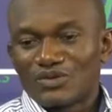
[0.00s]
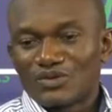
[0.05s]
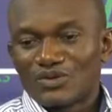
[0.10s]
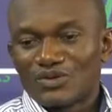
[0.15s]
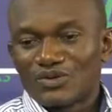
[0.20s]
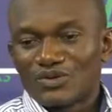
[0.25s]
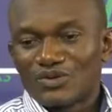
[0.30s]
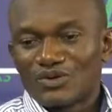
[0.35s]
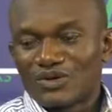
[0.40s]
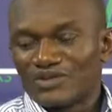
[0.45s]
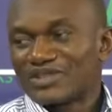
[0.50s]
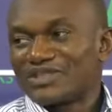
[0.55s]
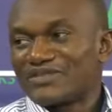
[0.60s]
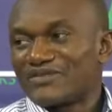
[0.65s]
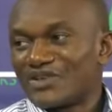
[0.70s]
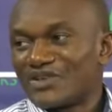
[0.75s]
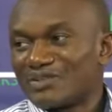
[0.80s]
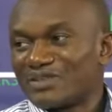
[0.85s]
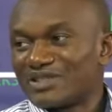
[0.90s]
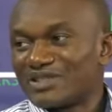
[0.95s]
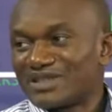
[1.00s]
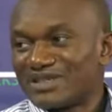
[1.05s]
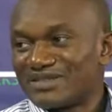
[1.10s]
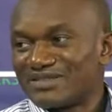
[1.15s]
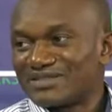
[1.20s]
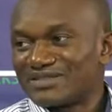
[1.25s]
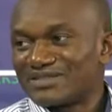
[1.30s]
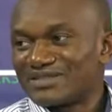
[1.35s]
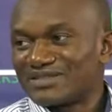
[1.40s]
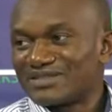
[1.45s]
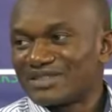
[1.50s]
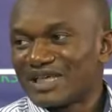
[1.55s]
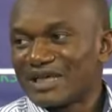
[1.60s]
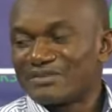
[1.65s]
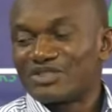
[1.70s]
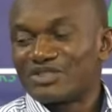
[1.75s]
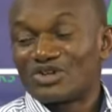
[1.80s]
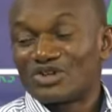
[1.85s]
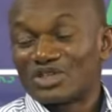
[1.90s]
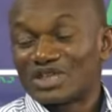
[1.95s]
other developing countries,
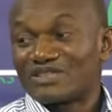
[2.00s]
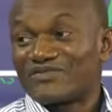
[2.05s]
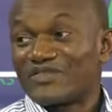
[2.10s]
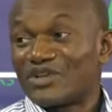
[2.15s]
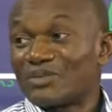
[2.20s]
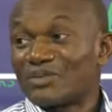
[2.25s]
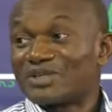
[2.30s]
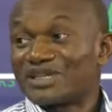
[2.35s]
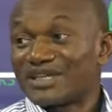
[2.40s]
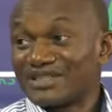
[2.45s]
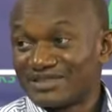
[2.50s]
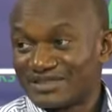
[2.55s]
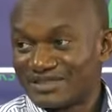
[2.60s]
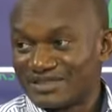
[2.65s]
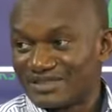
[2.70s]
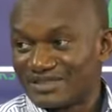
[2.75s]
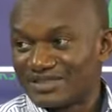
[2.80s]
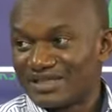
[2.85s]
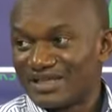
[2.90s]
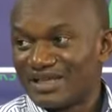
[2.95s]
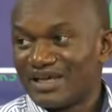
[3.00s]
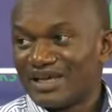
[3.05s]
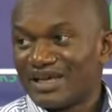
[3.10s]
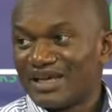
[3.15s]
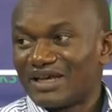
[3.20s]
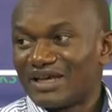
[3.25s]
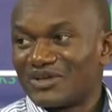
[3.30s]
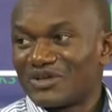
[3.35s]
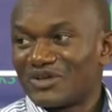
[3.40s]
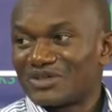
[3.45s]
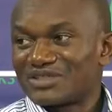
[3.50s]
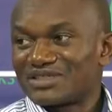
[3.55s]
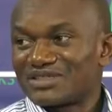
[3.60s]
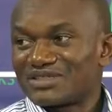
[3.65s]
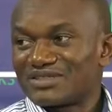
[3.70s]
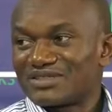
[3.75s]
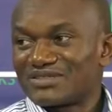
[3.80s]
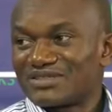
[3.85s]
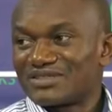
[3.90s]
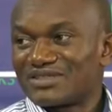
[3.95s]
other developed countries are not
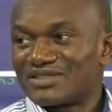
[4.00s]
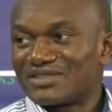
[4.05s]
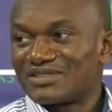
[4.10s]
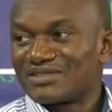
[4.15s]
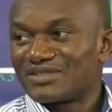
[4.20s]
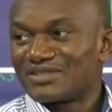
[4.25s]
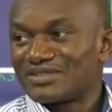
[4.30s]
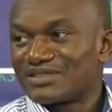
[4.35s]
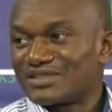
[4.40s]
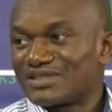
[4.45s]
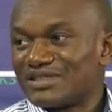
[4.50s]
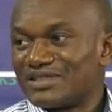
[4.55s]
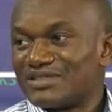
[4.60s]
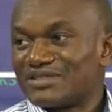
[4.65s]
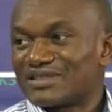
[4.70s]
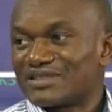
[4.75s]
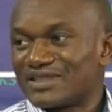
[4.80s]
really interested